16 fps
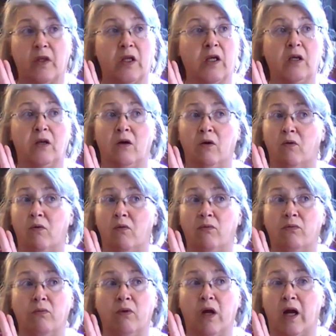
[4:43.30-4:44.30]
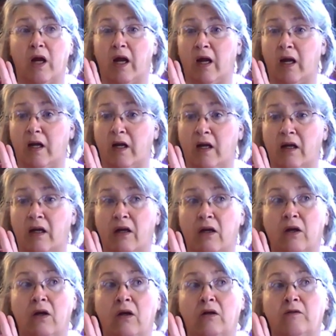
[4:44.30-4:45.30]
you know, and,
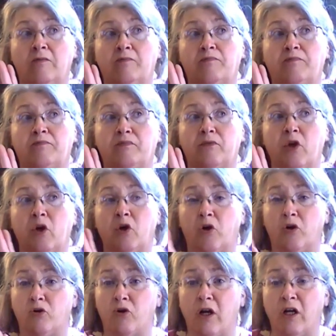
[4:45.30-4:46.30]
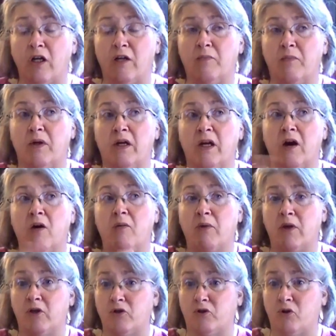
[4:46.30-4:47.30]
you know, you're trying to spit it
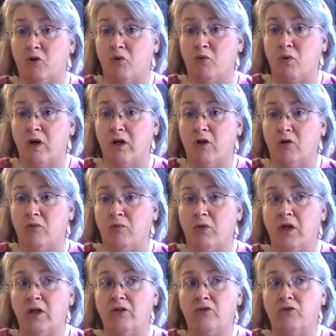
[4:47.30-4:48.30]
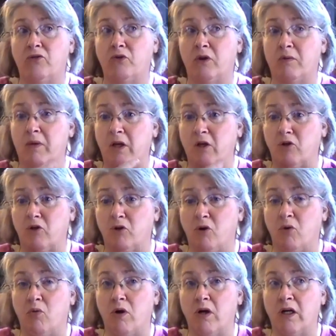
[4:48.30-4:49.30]
out because you don't want it in your bloodstream and you
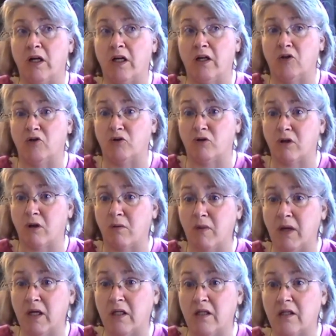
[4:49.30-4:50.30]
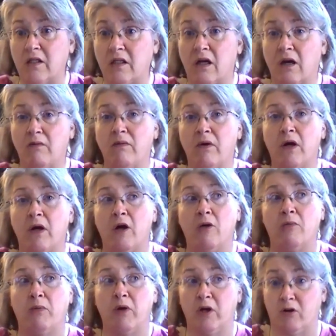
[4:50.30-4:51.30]
don't want it in your stomach and stuff,
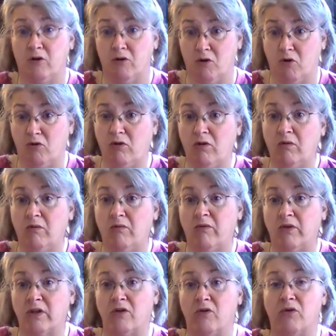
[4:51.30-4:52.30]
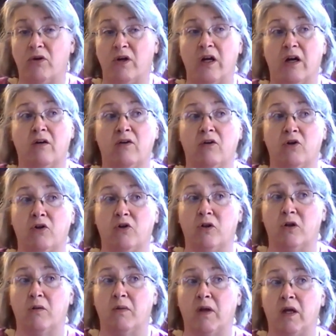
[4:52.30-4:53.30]
but you know some of it's going down in your
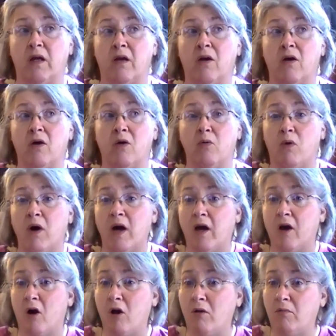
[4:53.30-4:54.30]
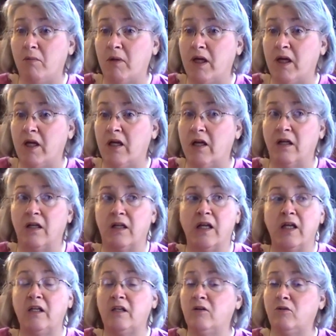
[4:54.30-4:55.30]
stomach. Why call them again?
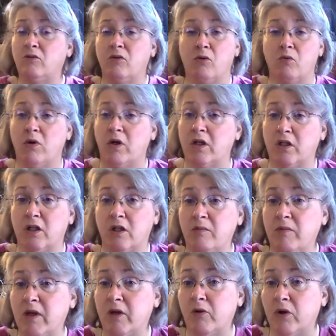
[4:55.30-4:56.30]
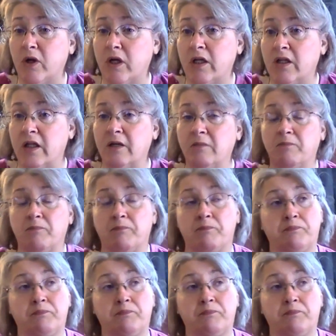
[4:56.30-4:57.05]
They still don't want to see me or anything.